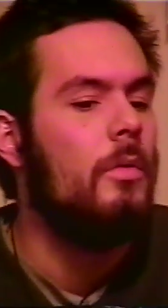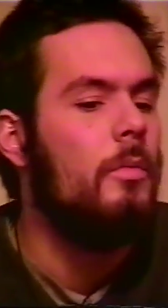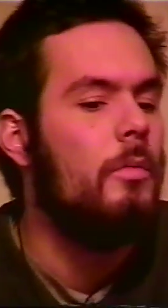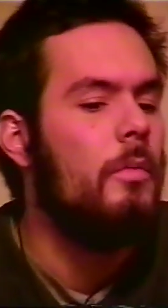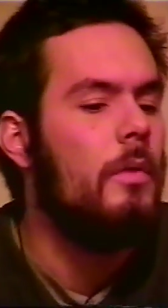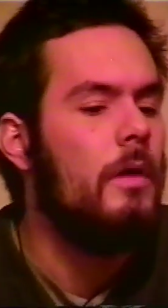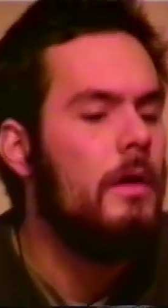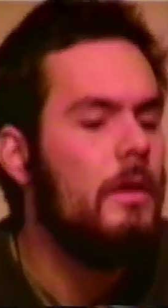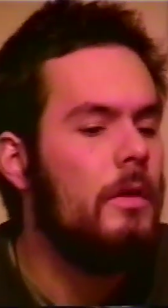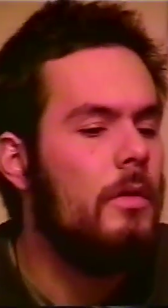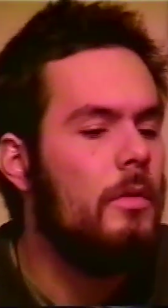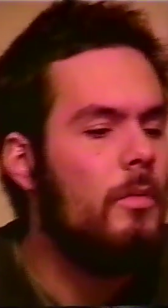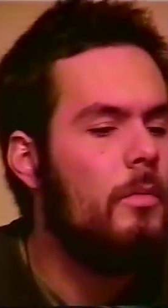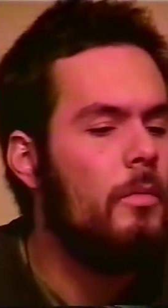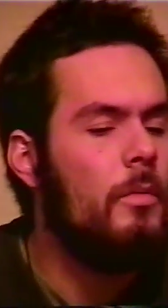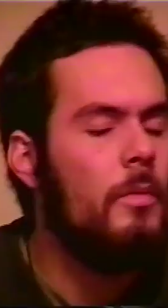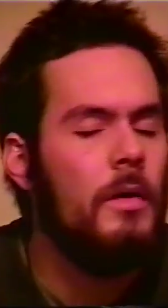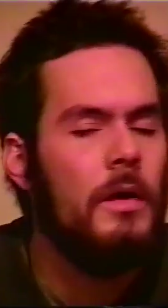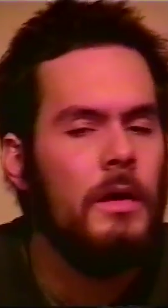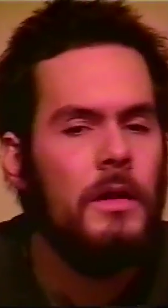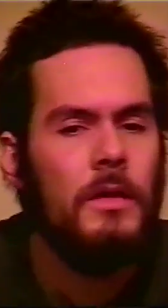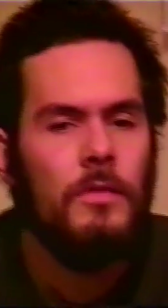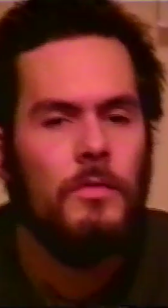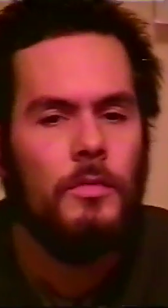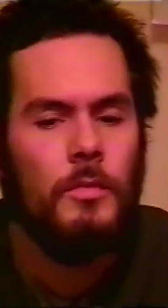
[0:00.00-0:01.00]
What
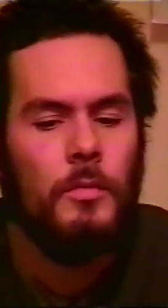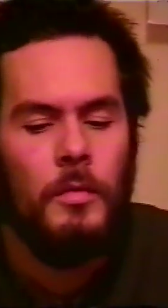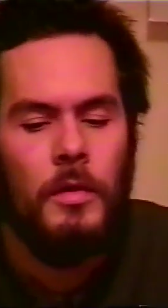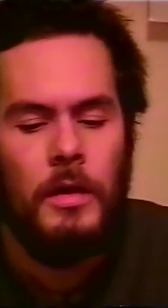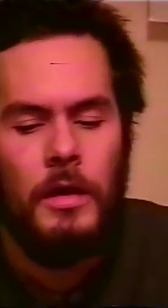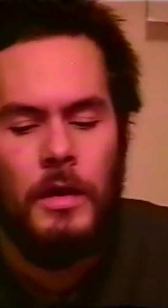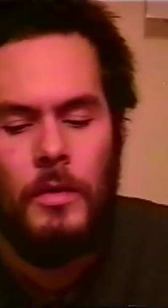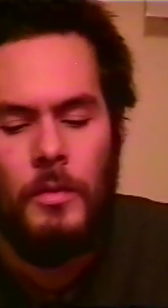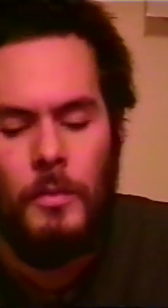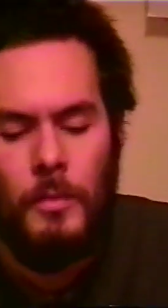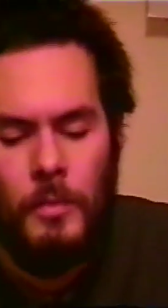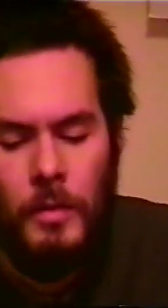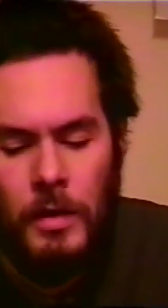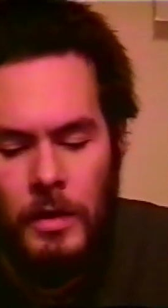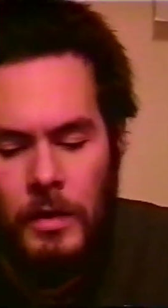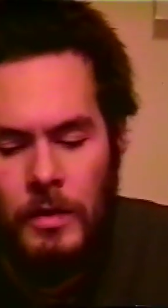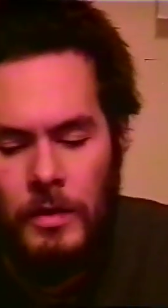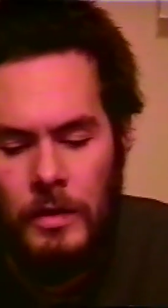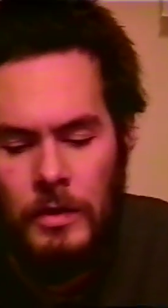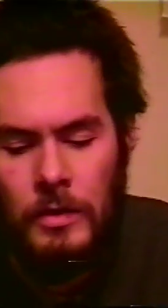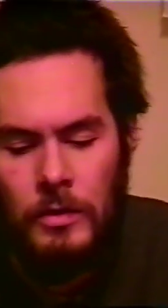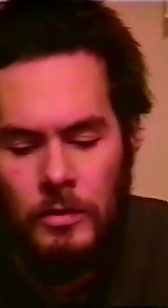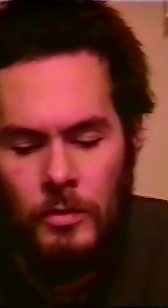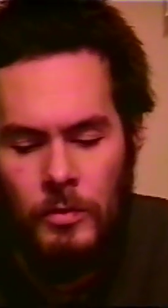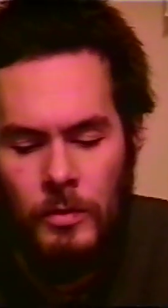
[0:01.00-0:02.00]
are
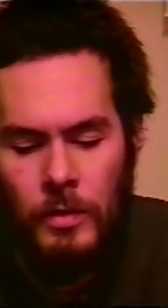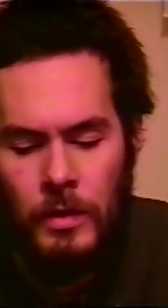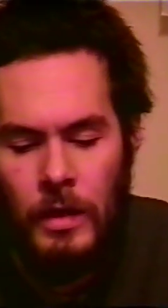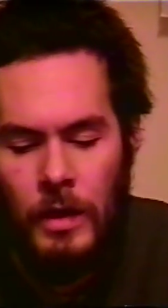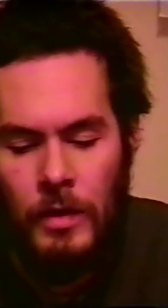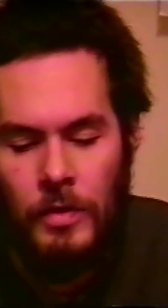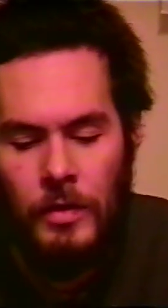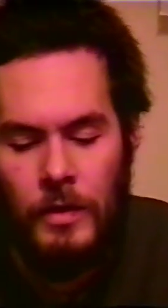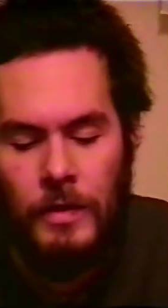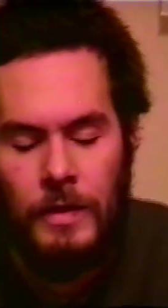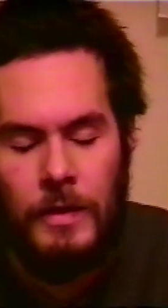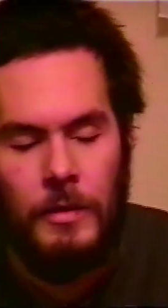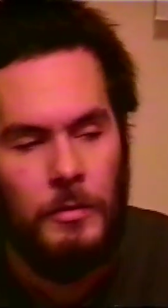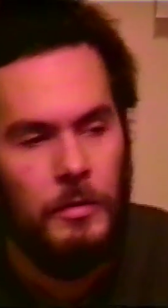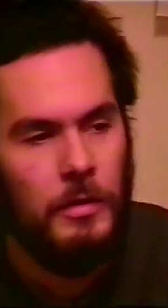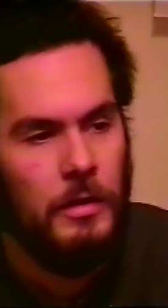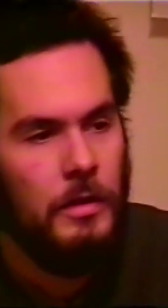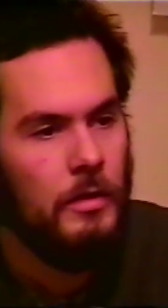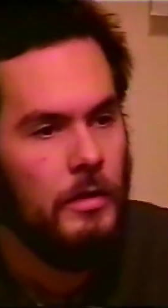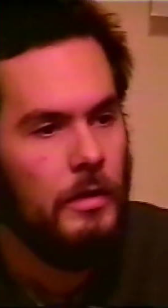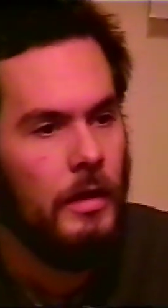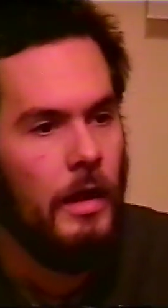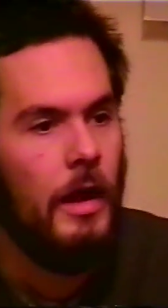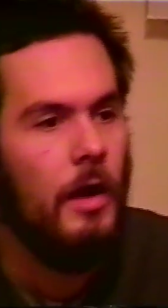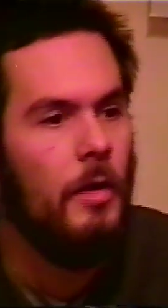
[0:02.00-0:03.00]
they doing? I thought they were
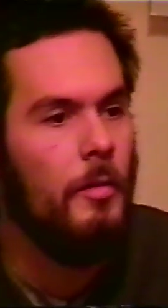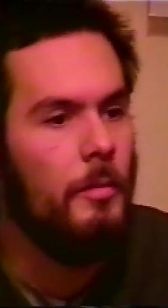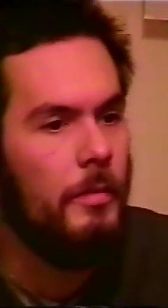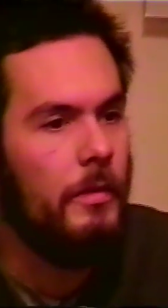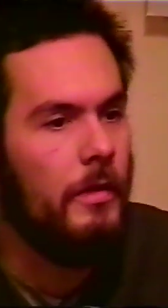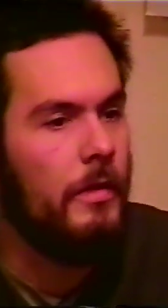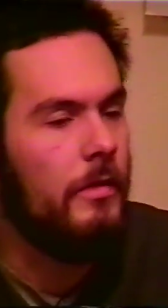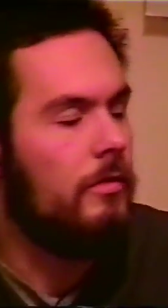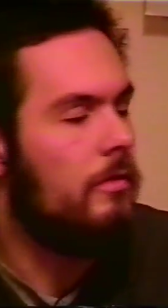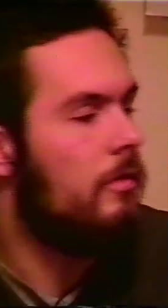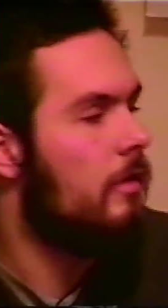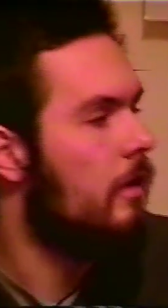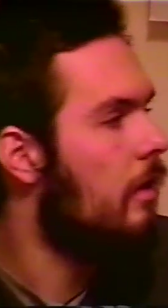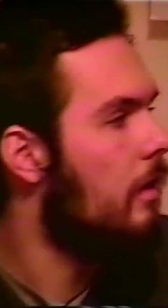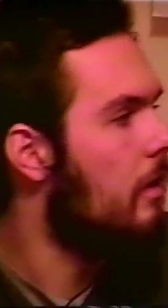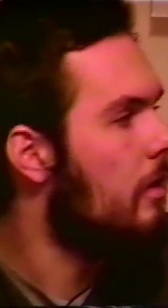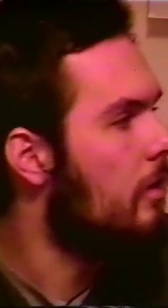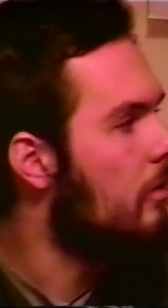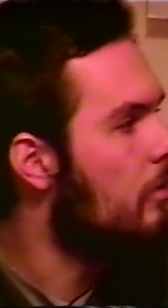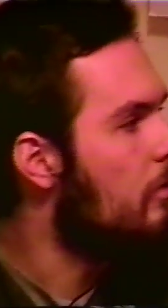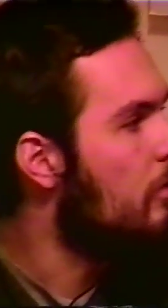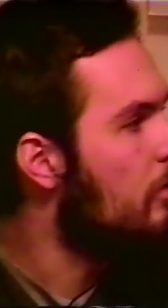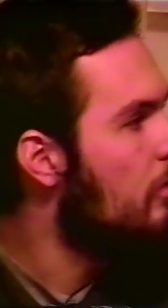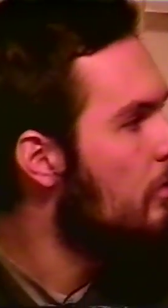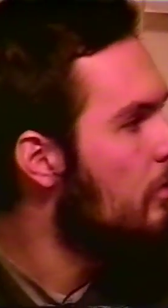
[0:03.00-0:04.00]
here to help us,
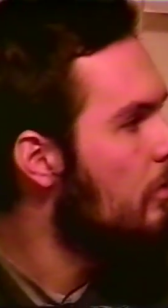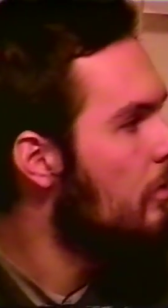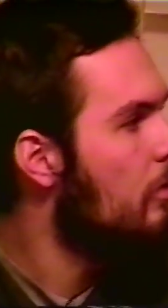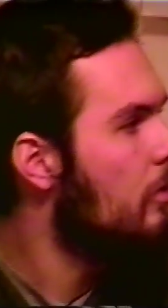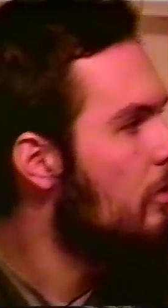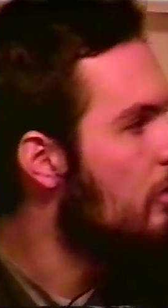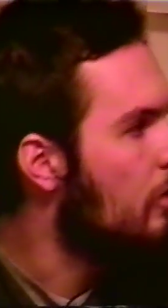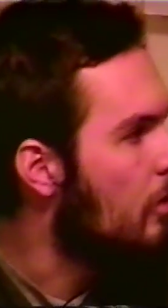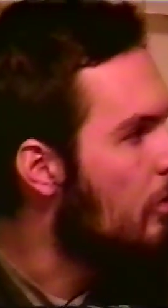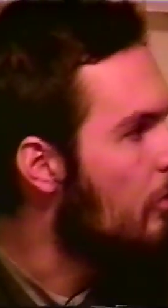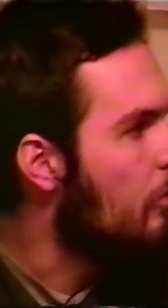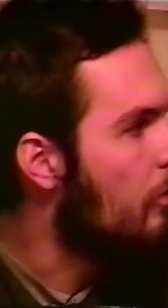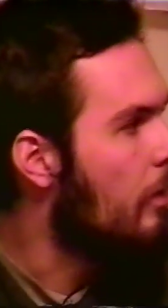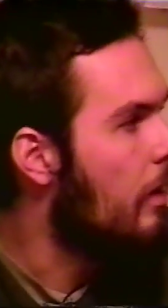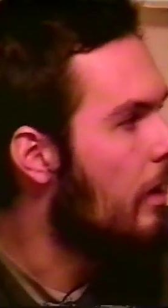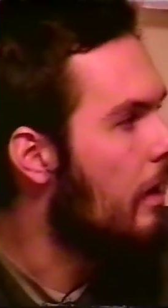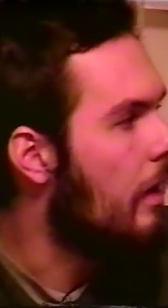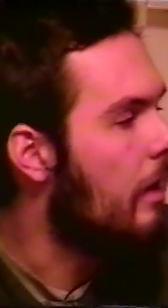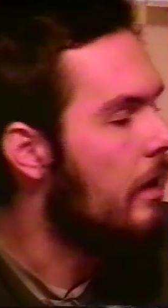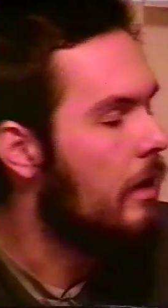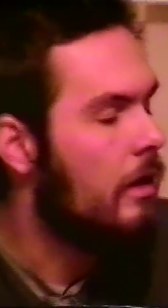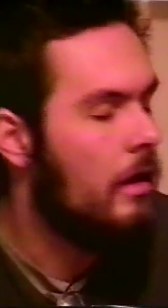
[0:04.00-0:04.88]
and why?